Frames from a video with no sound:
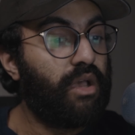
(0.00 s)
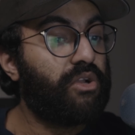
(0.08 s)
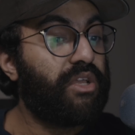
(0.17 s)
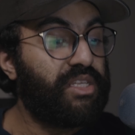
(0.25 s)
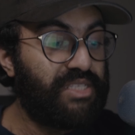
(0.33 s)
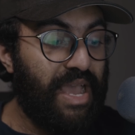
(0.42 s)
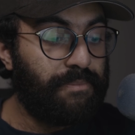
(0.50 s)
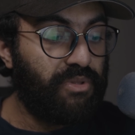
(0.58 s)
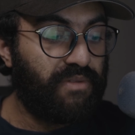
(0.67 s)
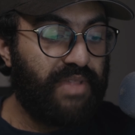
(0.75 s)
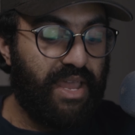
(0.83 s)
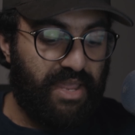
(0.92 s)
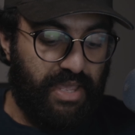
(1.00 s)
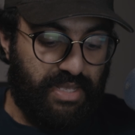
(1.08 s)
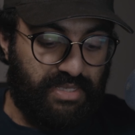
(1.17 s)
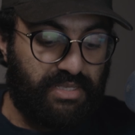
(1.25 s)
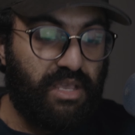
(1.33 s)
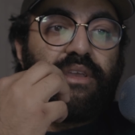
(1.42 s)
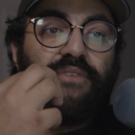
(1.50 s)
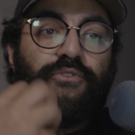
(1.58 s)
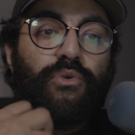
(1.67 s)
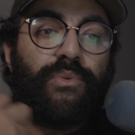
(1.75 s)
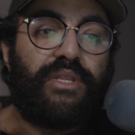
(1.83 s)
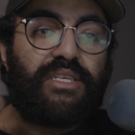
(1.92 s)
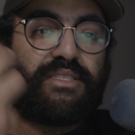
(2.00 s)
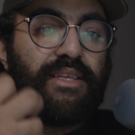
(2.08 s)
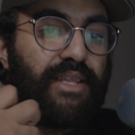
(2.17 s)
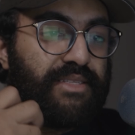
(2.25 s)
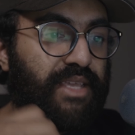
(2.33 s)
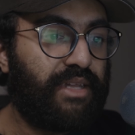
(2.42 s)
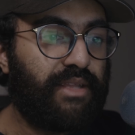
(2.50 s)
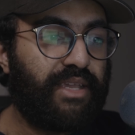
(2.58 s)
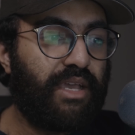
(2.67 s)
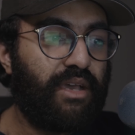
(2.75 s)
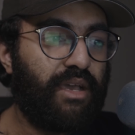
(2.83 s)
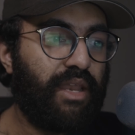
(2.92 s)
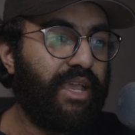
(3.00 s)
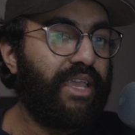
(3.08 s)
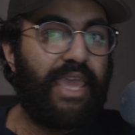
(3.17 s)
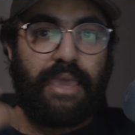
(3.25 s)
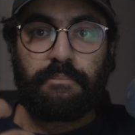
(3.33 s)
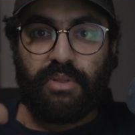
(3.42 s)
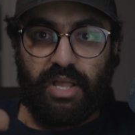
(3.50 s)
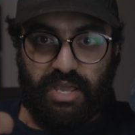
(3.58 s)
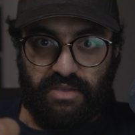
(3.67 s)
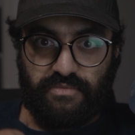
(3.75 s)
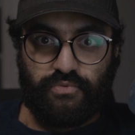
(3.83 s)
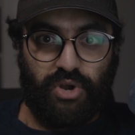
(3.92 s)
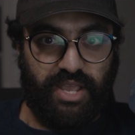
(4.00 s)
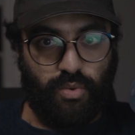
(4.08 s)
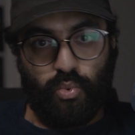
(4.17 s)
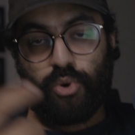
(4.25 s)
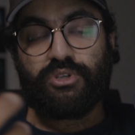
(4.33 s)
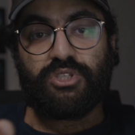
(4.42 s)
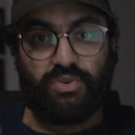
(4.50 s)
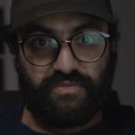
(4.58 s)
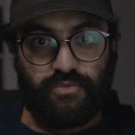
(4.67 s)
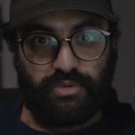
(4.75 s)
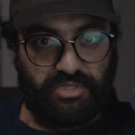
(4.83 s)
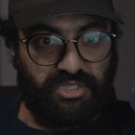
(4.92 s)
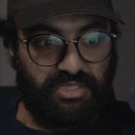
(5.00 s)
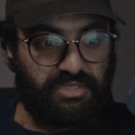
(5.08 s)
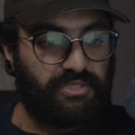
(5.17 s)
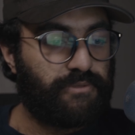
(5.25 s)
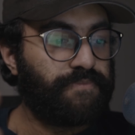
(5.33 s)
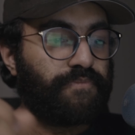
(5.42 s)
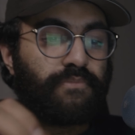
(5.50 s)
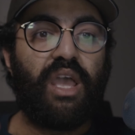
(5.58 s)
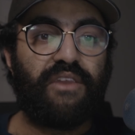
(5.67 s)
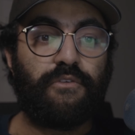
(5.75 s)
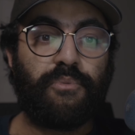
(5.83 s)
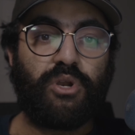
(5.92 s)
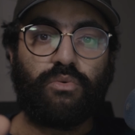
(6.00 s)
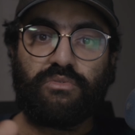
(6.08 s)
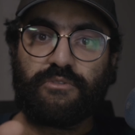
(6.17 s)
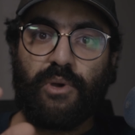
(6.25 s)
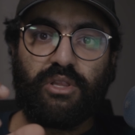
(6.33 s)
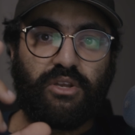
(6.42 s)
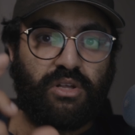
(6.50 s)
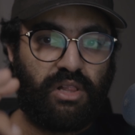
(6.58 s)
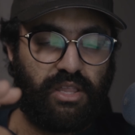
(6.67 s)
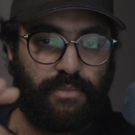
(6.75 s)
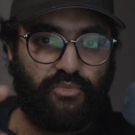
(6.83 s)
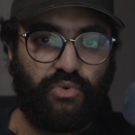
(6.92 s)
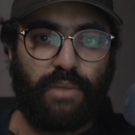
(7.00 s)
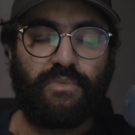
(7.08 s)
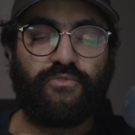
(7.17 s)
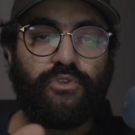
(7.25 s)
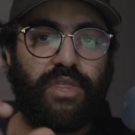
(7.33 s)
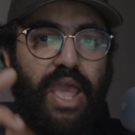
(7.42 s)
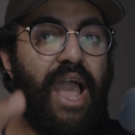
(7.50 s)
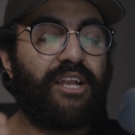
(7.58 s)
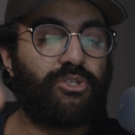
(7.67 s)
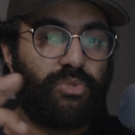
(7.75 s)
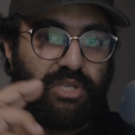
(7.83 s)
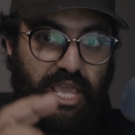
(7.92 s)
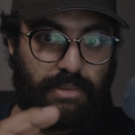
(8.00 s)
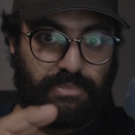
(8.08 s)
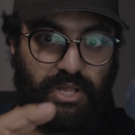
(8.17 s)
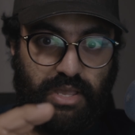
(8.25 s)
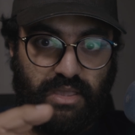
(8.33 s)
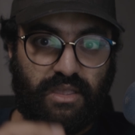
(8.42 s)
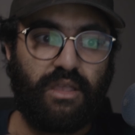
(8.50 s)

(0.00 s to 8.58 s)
A good example of that is if you're releasing, let's say, like a gameplay for like Warzone, for instance, and if you put a small little clip right before the actual gameplay,